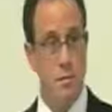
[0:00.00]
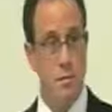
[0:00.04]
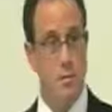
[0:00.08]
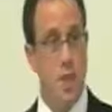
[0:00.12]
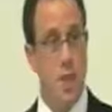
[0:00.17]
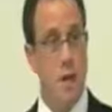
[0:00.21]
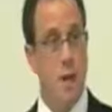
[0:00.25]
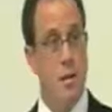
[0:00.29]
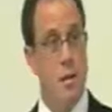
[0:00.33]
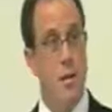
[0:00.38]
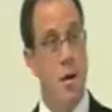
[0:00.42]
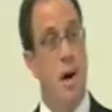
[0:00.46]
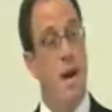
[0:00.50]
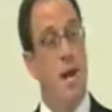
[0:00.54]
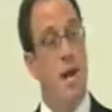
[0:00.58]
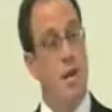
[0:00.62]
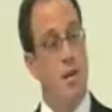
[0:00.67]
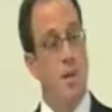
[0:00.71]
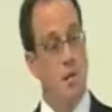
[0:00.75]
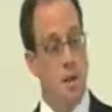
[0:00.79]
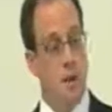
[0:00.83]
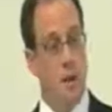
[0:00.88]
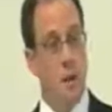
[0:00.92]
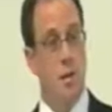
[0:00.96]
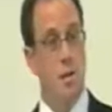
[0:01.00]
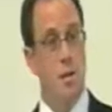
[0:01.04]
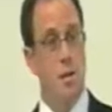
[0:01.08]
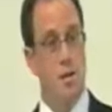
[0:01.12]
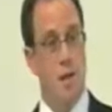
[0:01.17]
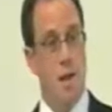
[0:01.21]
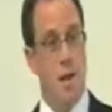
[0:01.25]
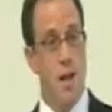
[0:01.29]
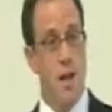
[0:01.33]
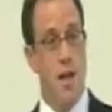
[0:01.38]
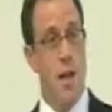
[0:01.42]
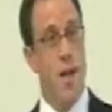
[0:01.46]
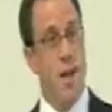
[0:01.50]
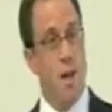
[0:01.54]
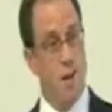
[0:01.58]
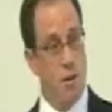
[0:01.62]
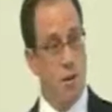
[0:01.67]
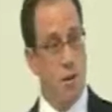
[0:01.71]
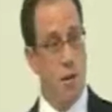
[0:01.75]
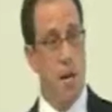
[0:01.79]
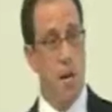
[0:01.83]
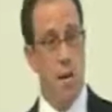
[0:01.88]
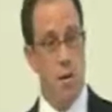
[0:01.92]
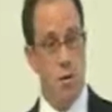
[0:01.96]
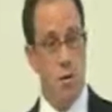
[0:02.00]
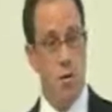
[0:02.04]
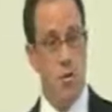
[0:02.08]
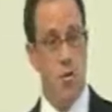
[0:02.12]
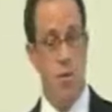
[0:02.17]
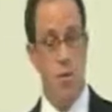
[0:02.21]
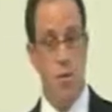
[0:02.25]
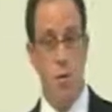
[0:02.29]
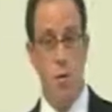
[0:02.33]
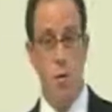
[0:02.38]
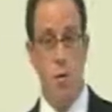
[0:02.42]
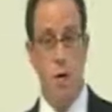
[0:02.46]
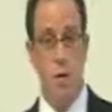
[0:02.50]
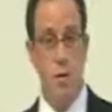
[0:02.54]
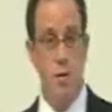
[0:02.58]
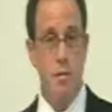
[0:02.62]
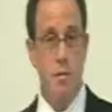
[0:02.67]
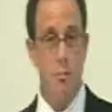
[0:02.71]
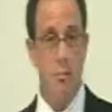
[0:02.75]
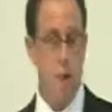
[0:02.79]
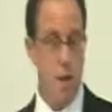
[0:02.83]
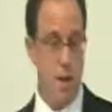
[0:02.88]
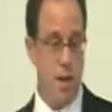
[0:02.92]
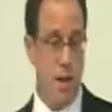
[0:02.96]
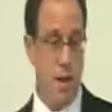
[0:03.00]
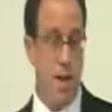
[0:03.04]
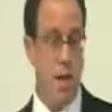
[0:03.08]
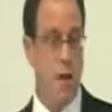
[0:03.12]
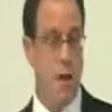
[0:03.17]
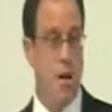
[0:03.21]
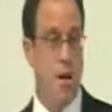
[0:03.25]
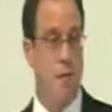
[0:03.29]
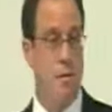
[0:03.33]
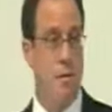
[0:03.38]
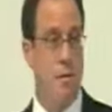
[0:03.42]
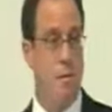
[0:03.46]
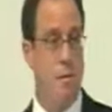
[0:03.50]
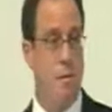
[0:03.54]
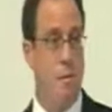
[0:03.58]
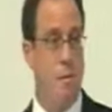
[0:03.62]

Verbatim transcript: Now, I can tell you that I could get Christopher Reeve Medicaid.